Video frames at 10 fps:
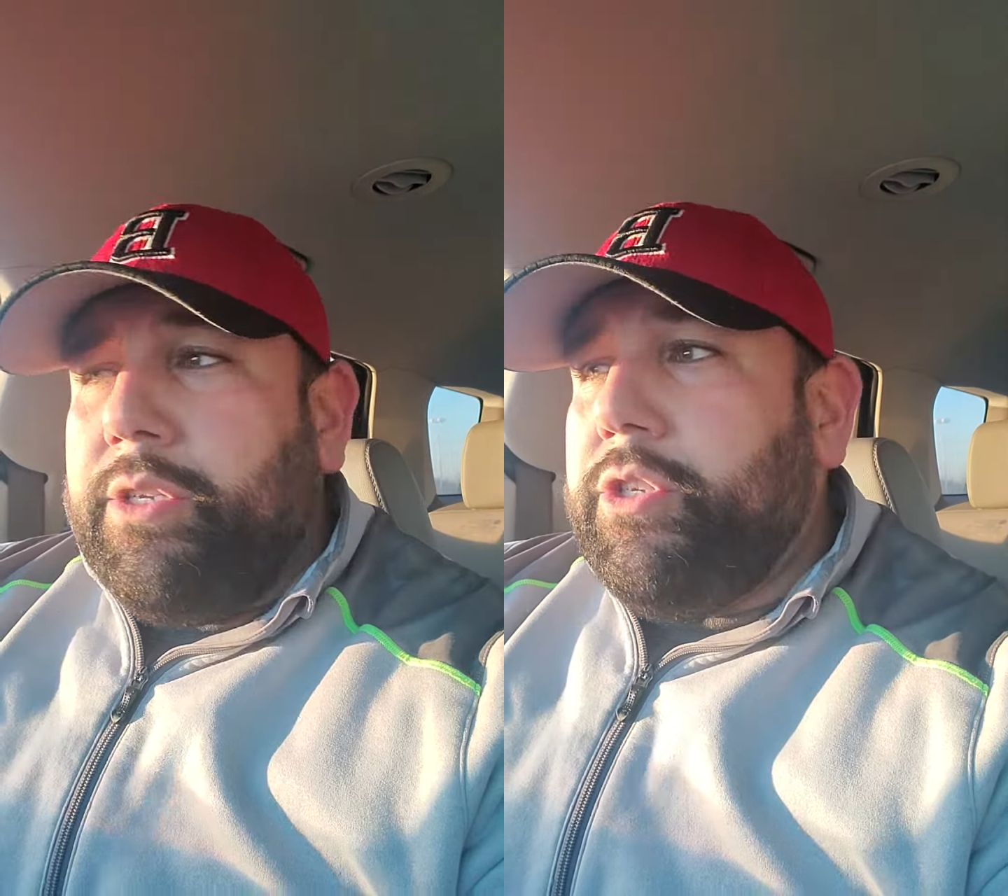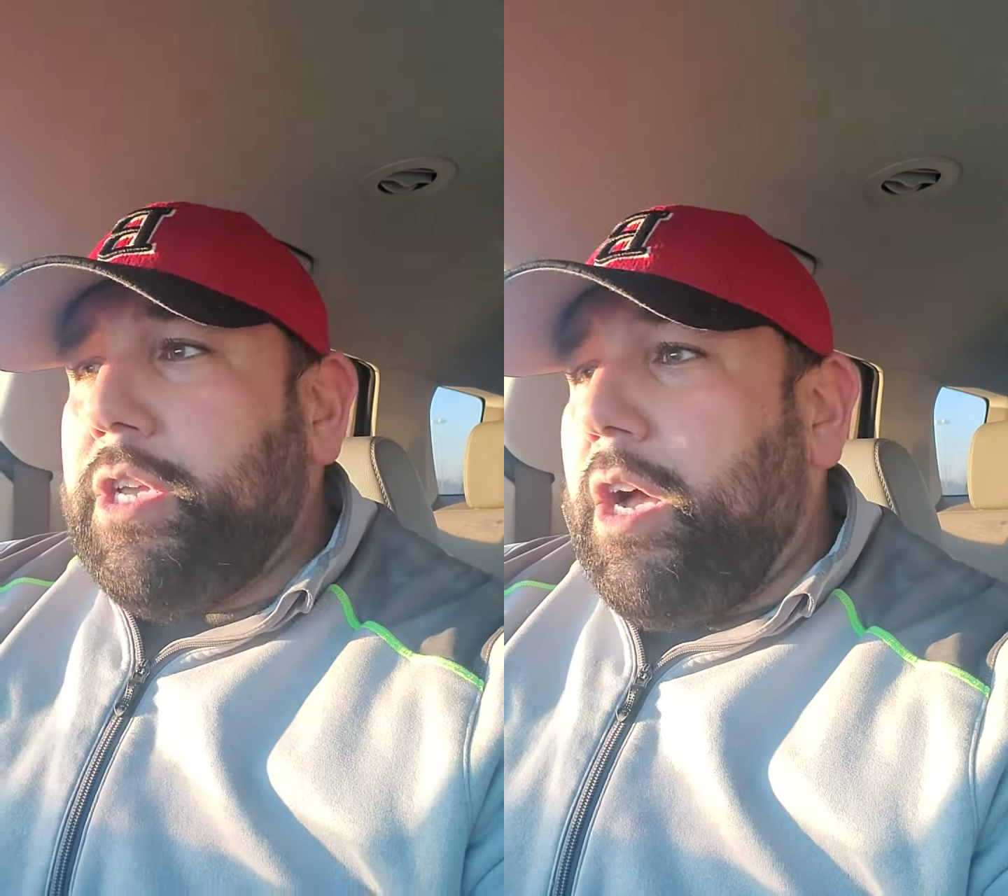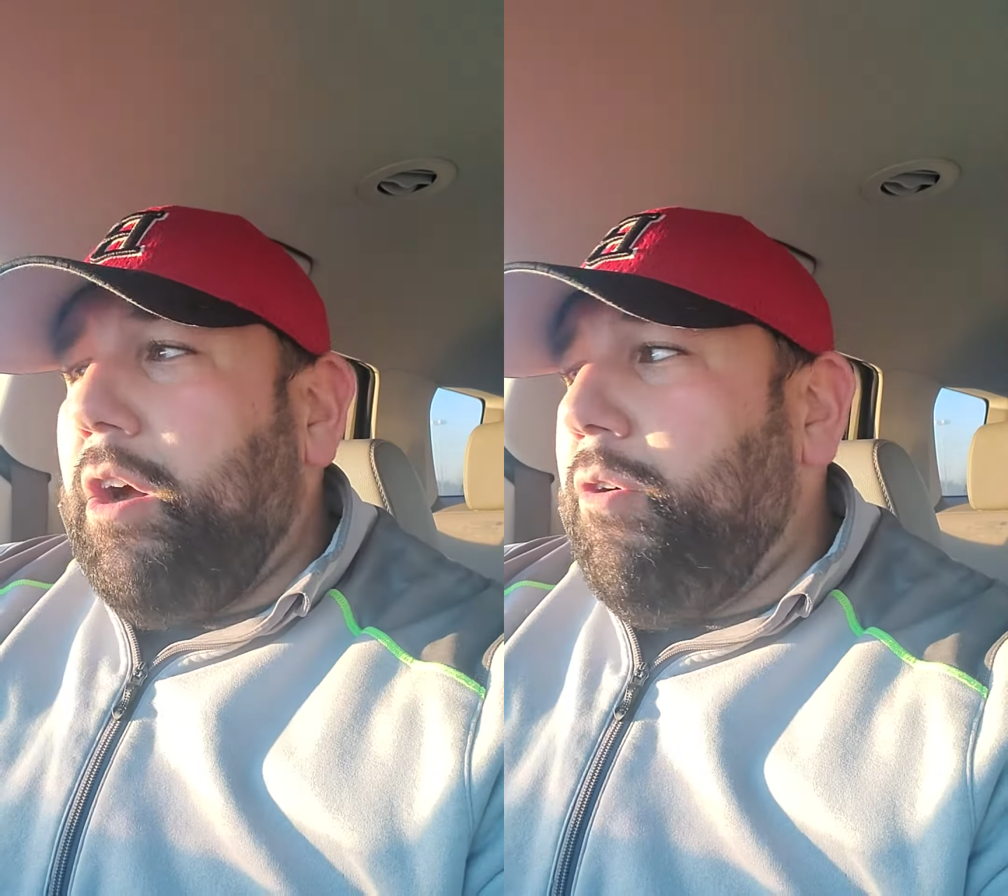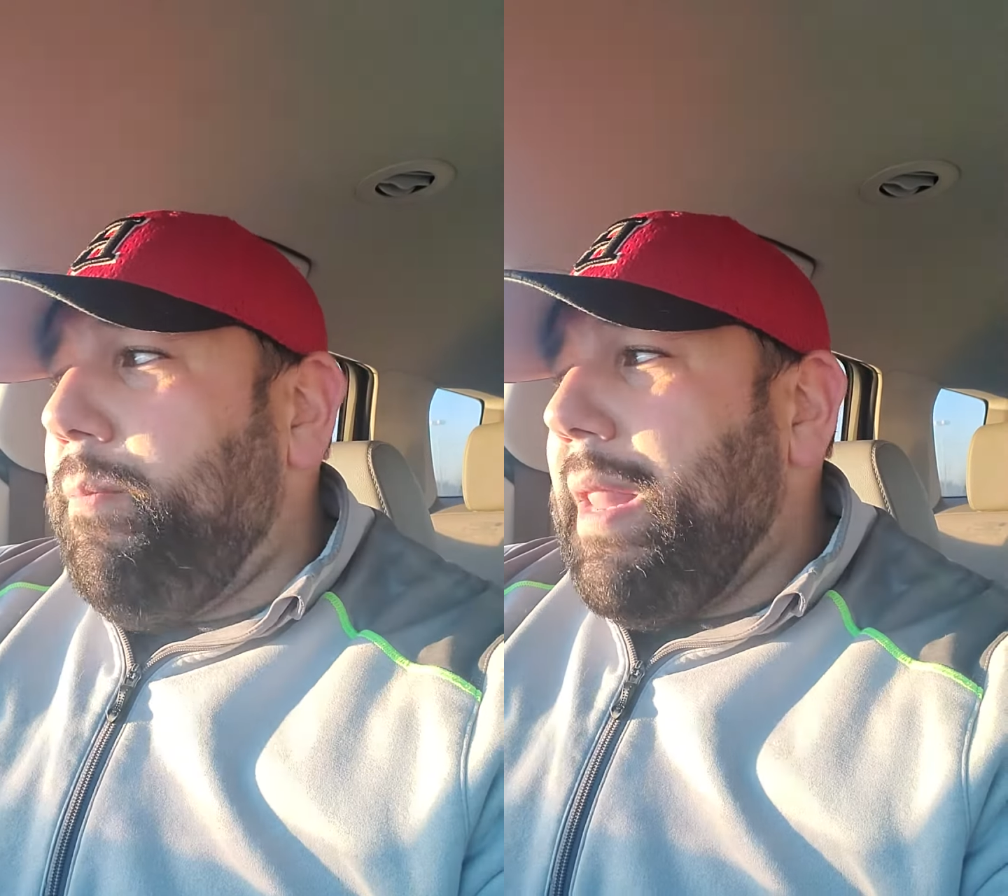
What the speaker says: So,